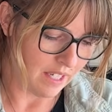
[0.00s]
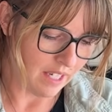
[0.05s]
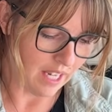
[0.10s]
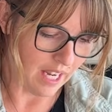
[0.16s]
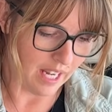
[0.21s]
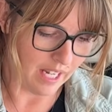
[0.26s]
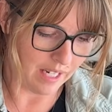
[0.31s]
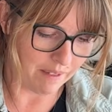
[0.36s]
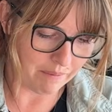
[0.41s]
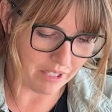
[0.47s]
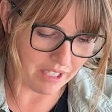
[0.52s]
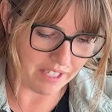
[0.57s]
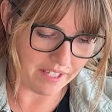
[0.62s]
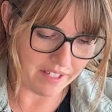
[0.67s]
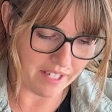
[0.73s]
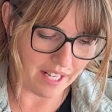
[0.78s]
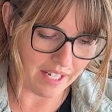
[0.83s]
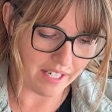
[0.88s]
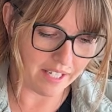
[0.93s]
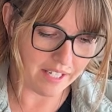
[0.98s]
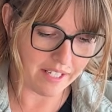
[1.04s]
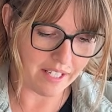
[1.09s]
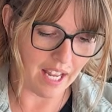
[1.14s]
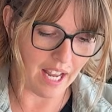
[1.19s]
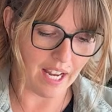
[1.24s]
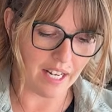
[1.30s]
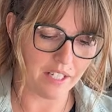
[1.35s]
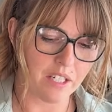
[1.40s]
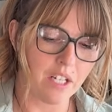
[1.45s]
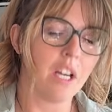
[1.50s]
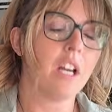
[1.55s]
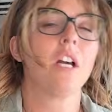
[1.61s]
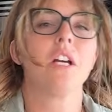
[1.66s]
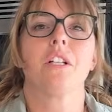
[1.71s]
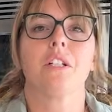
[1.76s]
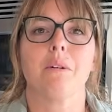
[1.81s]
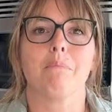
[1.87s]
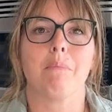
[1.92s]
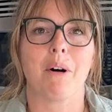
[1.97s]
and I'm gonna set it aside
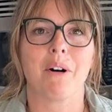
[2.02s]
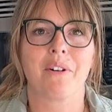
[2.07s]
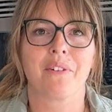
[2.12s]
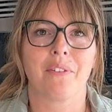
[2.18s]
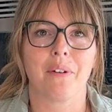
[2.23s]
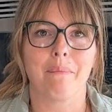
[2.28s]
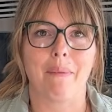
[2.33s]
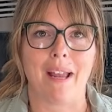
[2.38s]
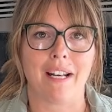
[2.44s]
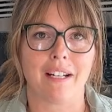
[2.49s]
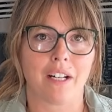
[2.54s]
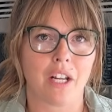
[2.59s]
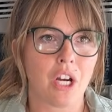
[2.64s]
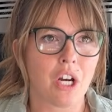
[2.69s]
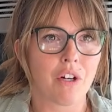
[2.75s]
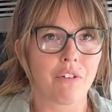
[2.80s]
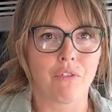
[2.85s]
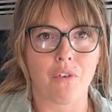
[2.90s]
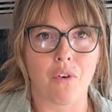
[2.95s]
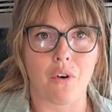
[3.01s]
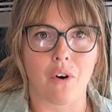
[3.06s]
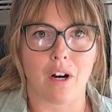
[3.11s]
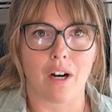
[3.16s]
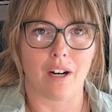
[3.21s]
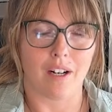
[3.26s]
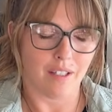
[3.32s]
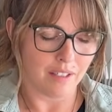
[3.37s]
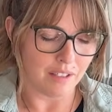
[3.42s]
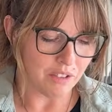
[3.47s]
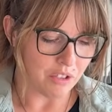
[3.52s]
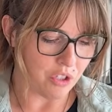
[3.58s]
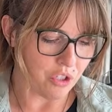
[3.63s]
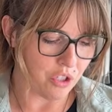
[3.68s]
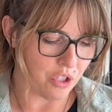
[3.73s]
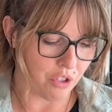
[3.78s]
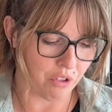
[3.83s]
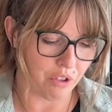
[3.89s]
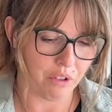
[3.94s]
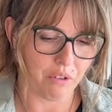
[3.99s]
to bulk ferment for
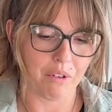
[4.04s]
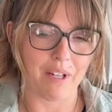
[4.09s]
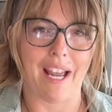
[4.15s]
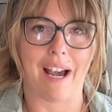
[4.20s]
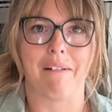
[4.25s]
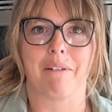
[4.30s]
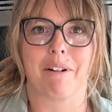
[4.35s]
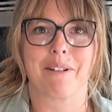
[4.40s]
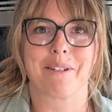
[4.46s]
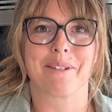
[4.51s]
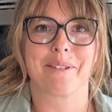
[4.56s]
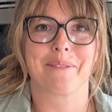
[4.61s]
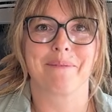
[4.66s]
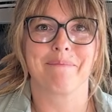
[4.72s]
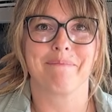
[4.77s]
2 to 3 hours.